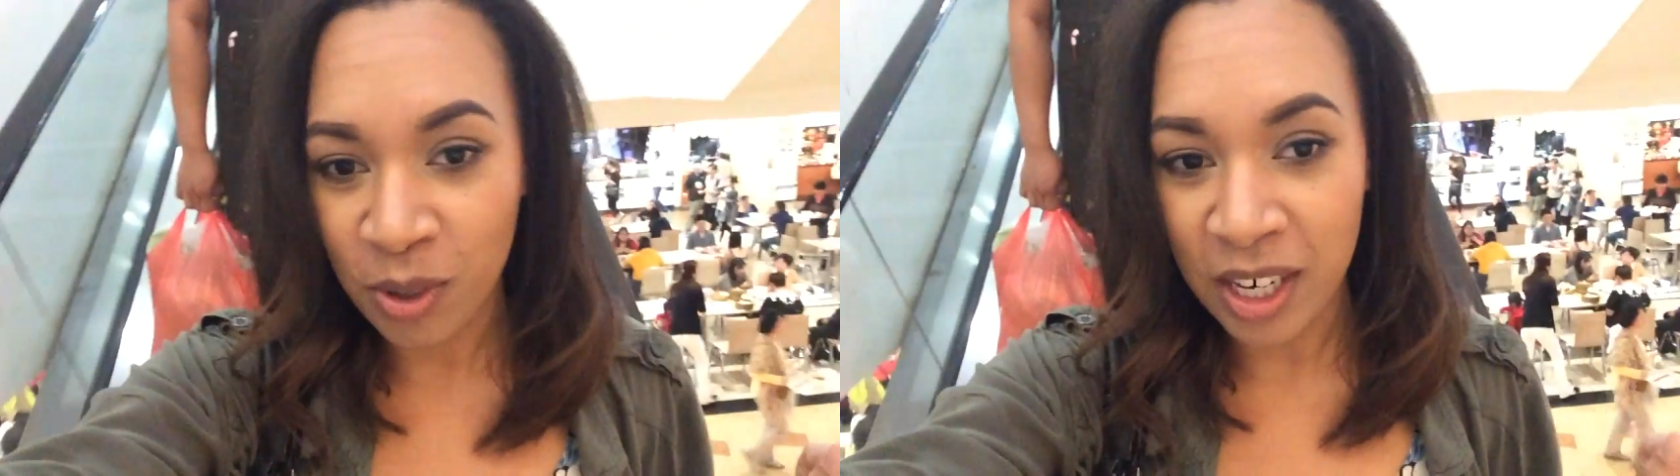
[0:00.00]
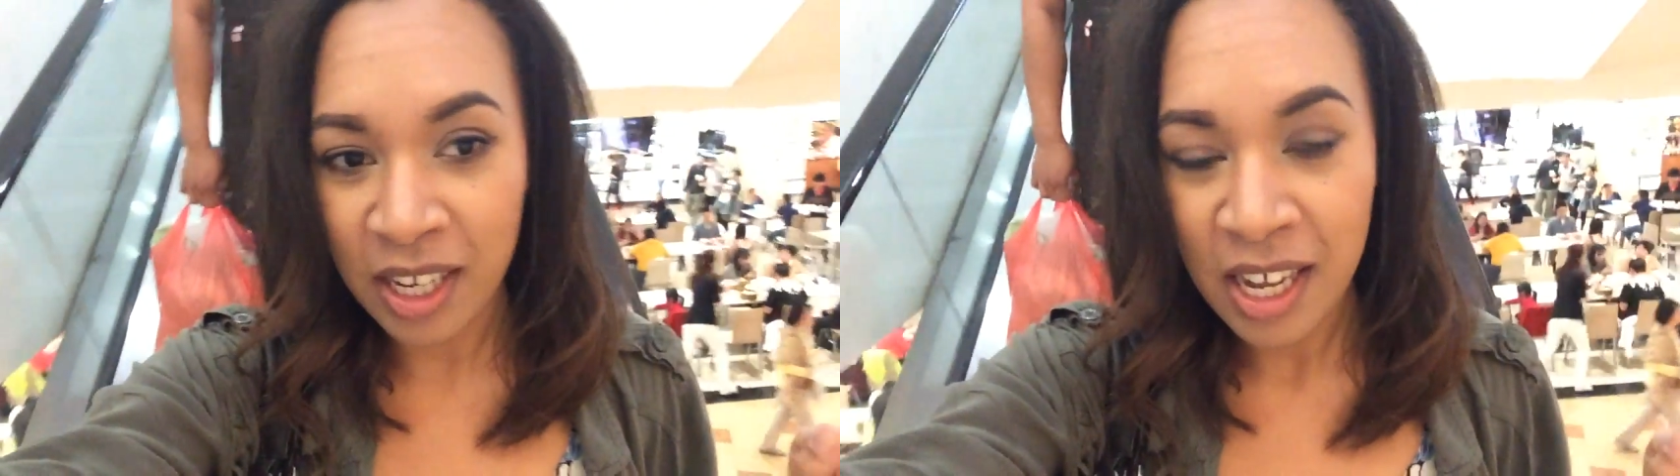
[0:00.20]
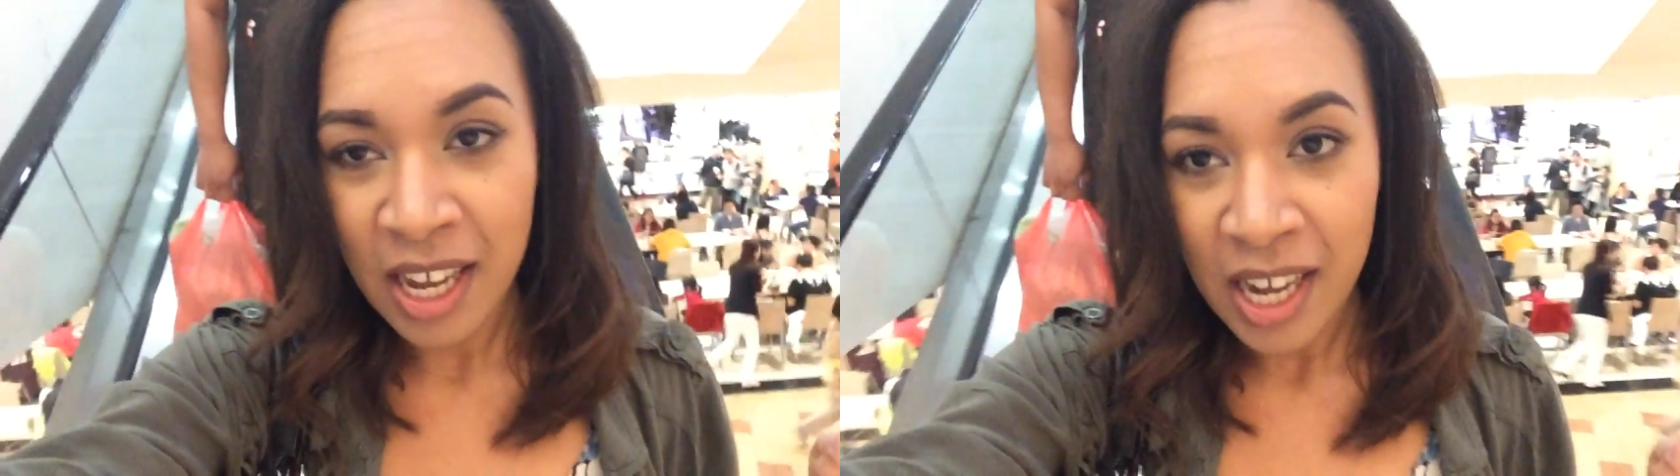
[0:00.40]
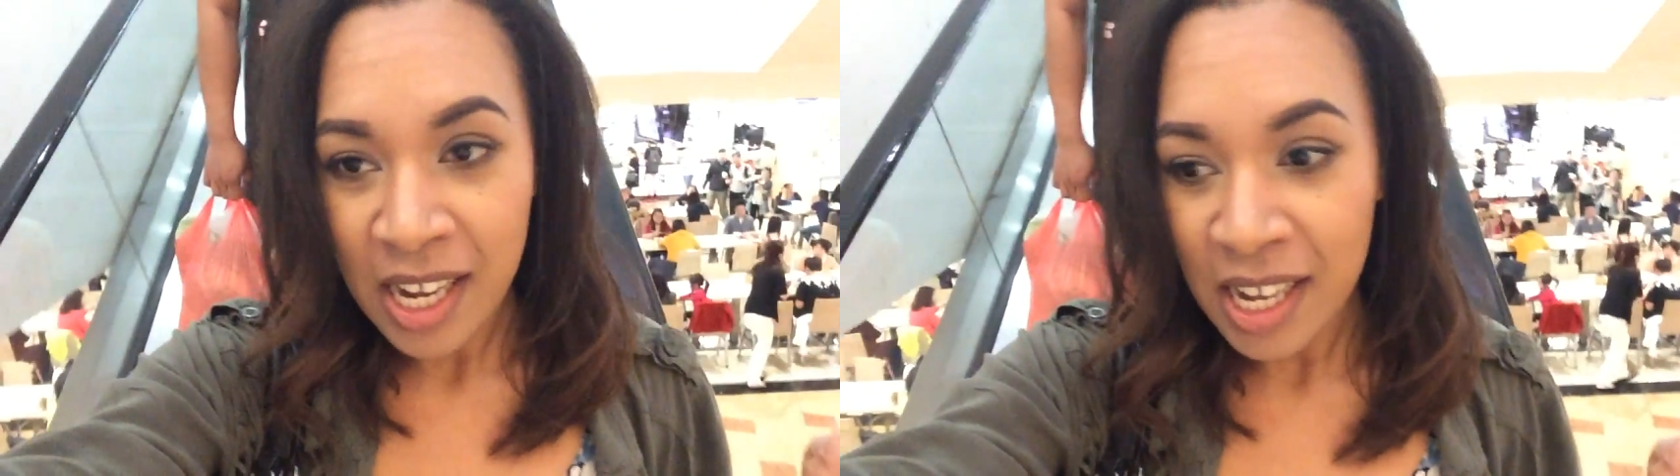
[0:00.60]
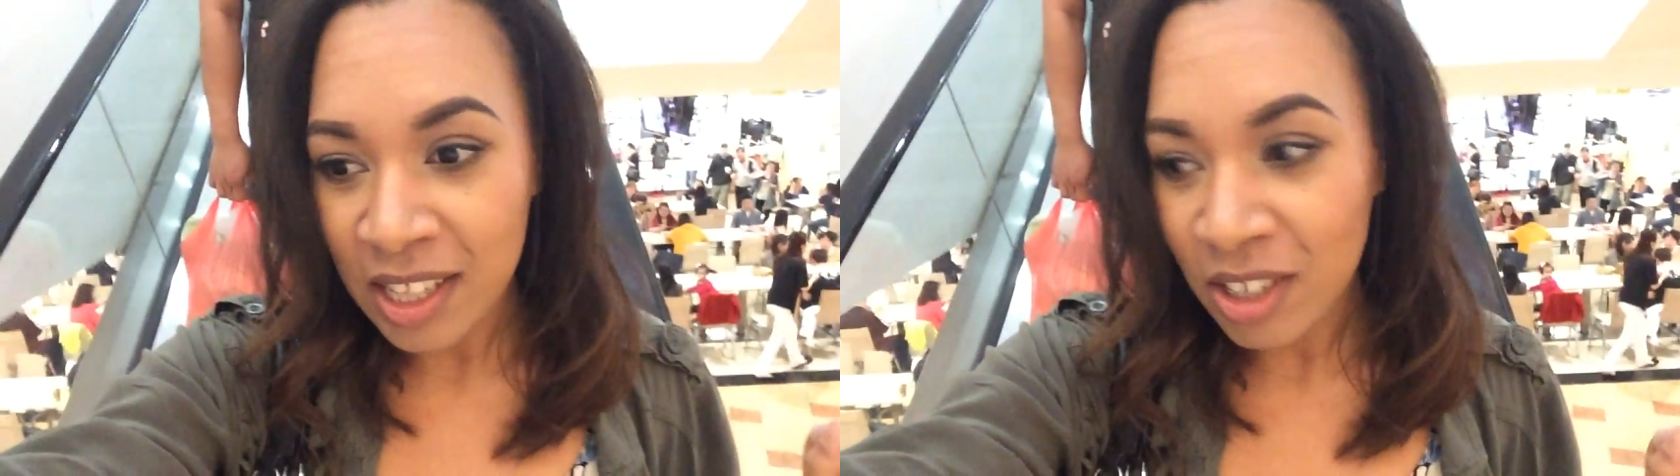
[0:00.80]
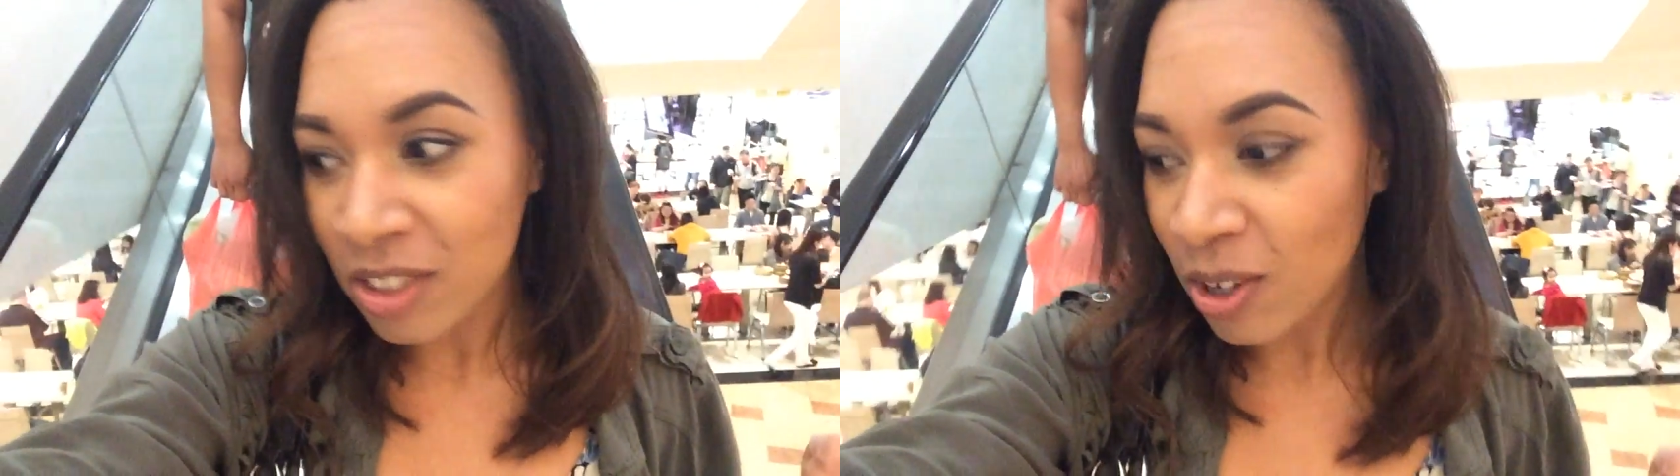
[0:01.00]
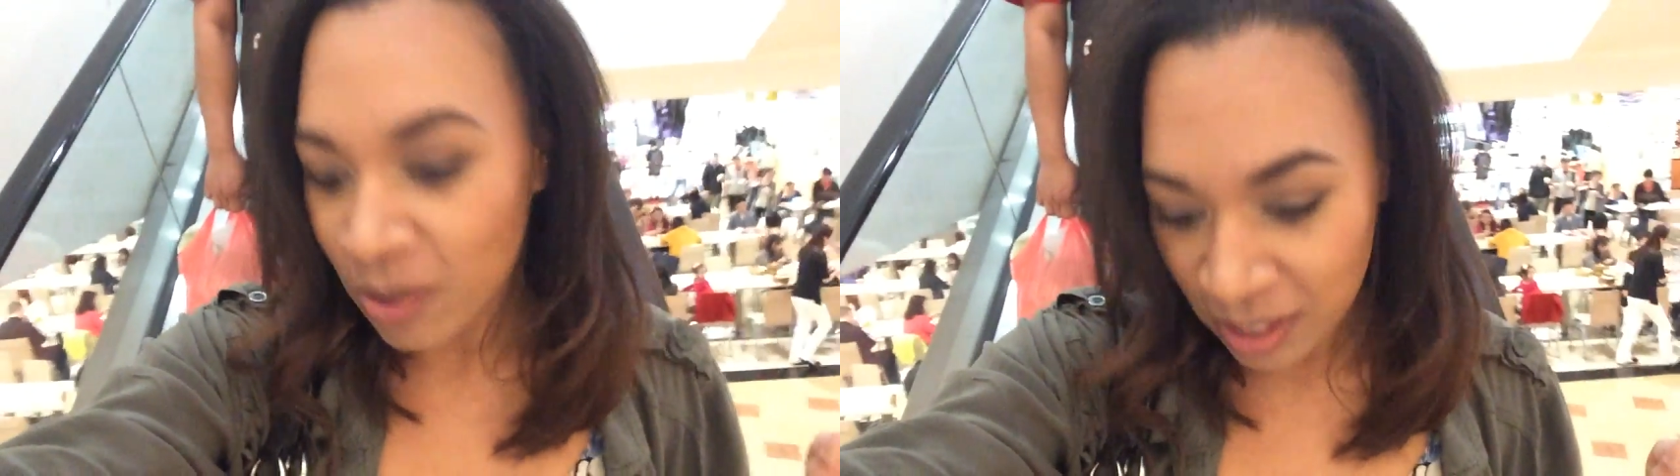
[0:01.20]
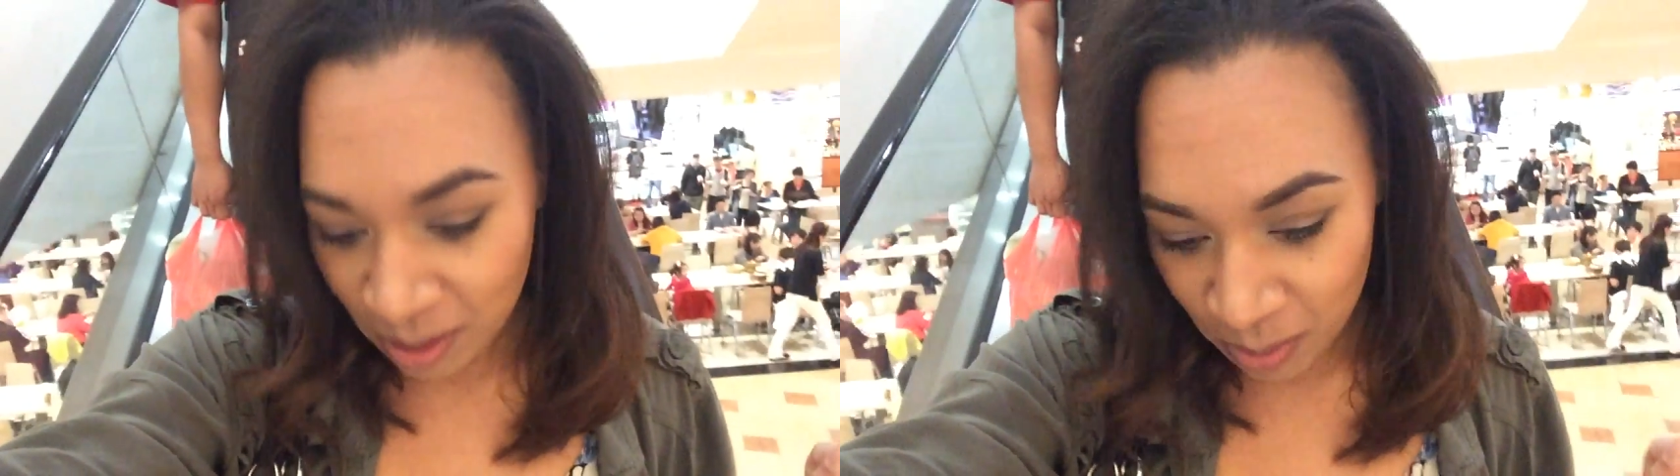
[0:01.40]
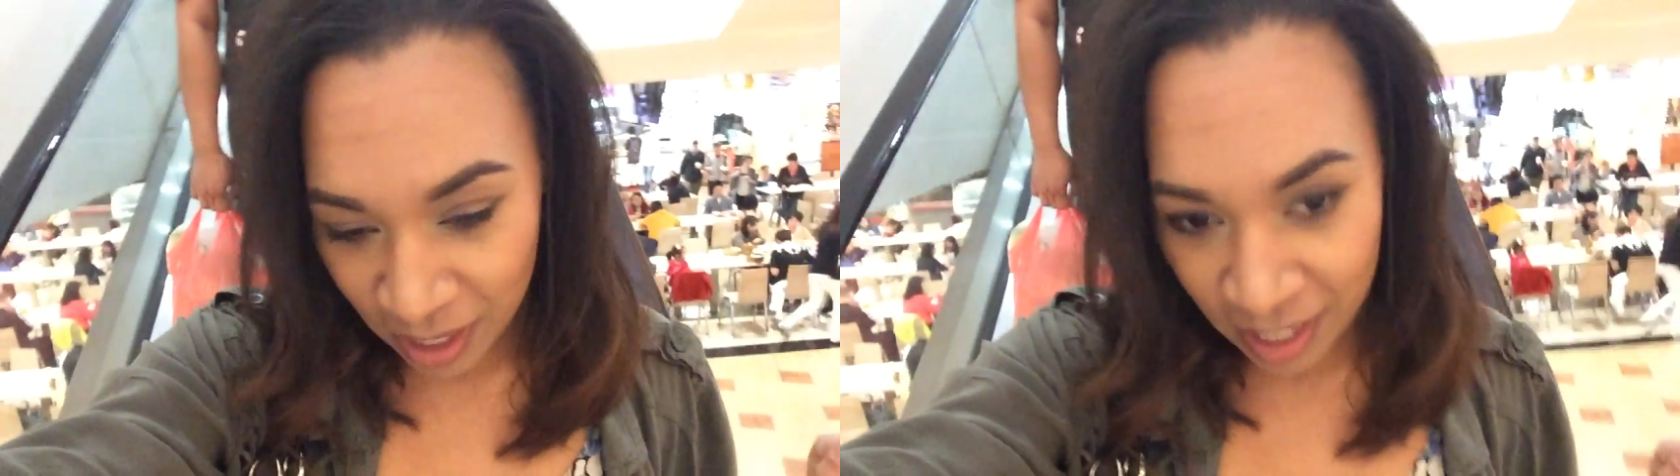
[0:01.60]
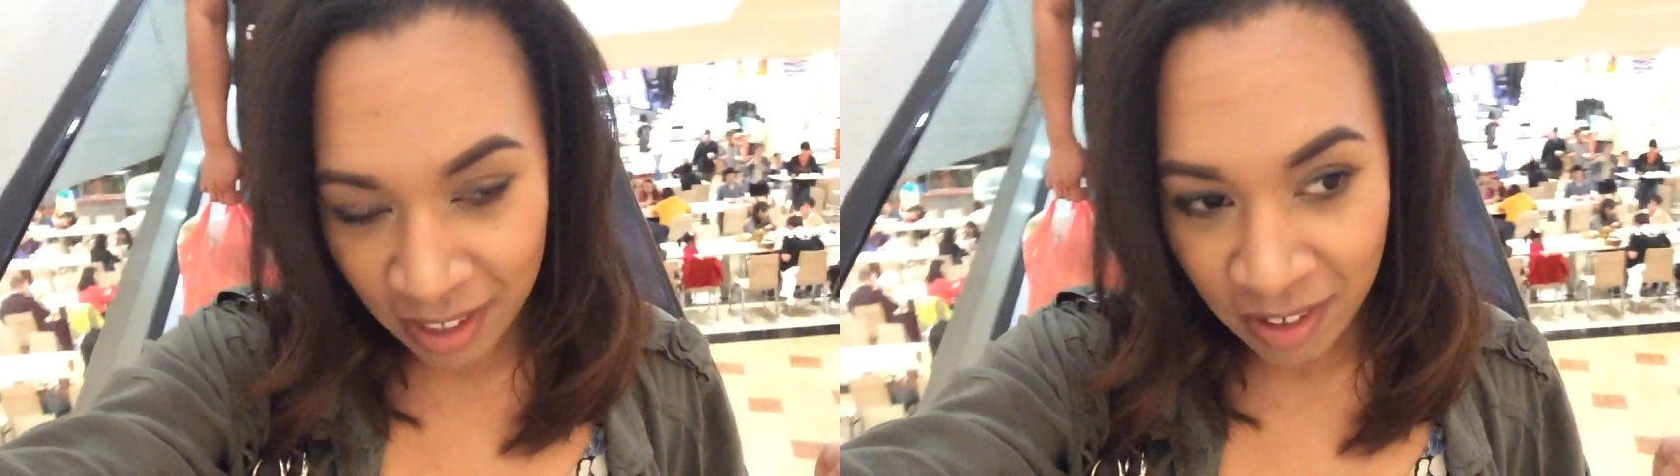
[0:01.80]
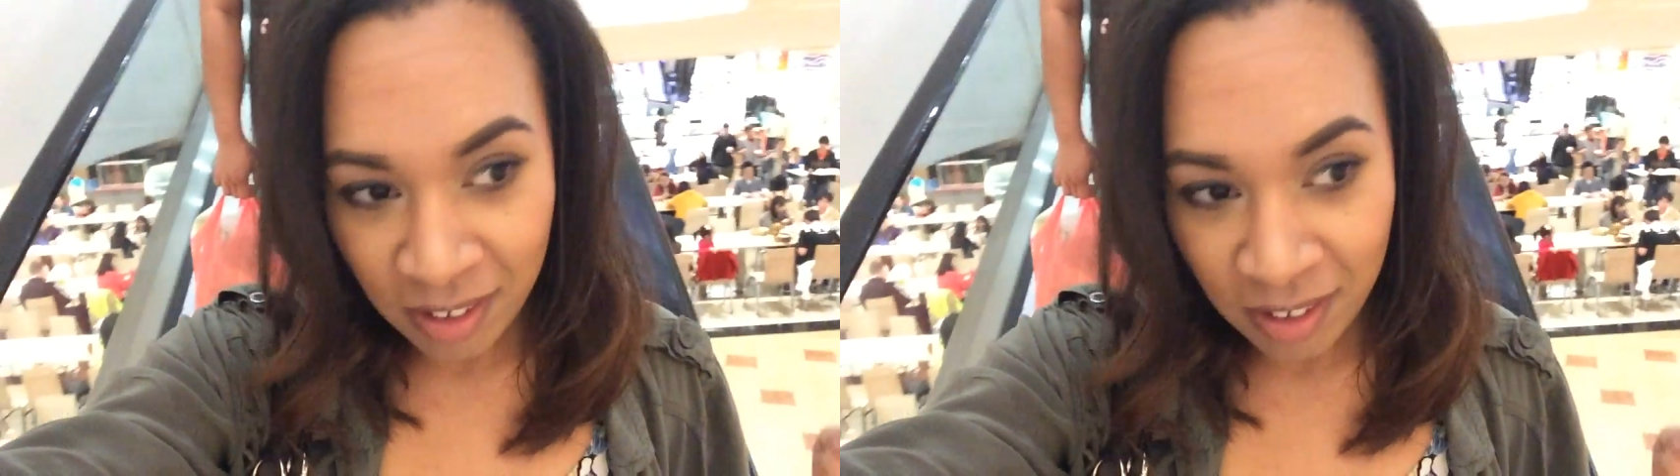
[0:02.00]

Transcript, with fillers: court and there's going to be